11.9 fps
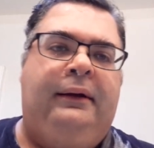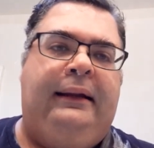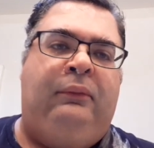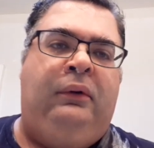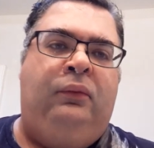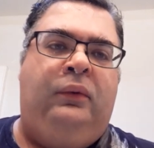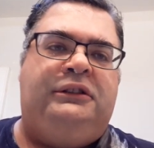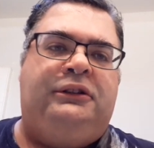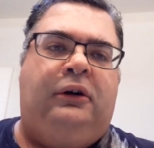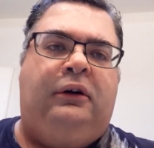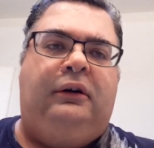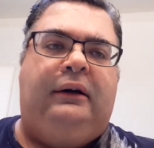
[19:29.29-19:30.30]
I want to wish you
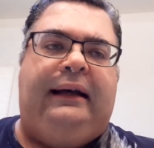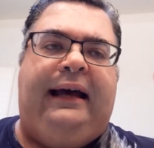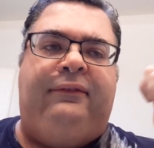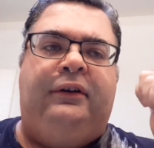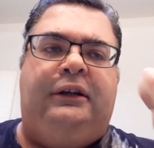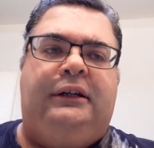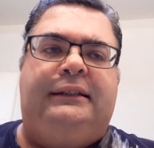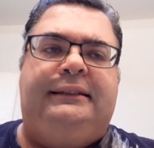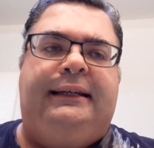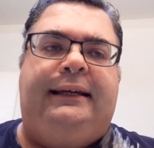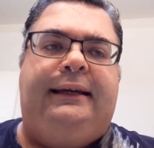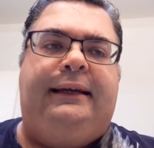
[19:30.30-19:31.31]
all have a good
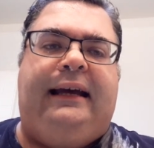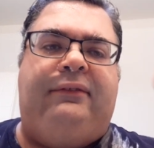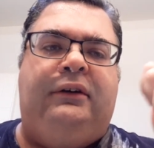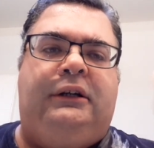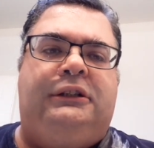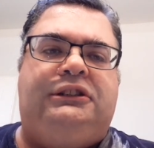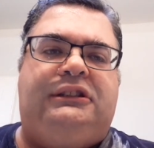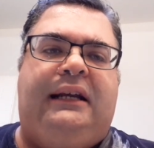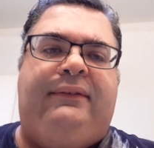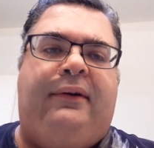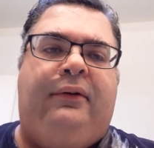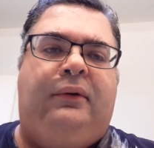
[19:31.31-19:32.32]
day. Have a good
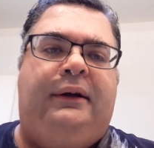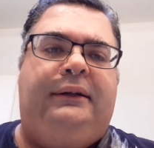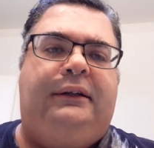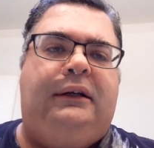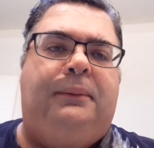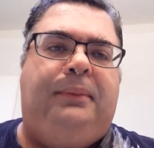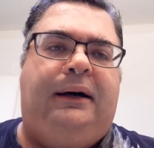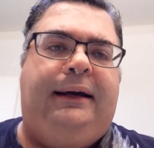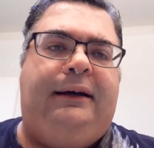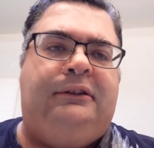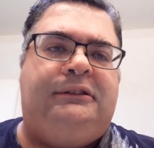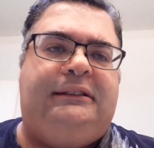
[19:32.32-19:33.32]
shave, everyone. Goodbye,
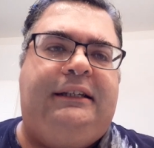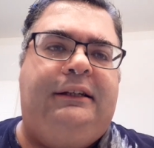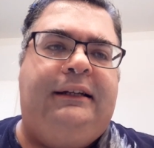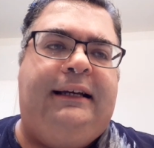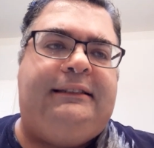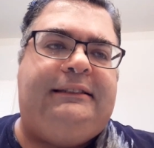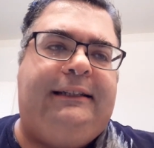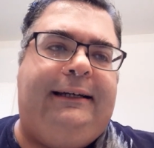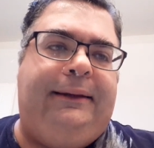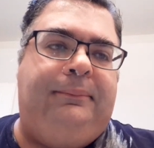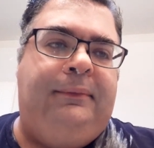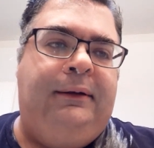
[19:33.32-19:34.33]
and I'll see you next
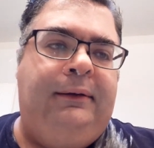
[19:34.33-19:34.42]
time.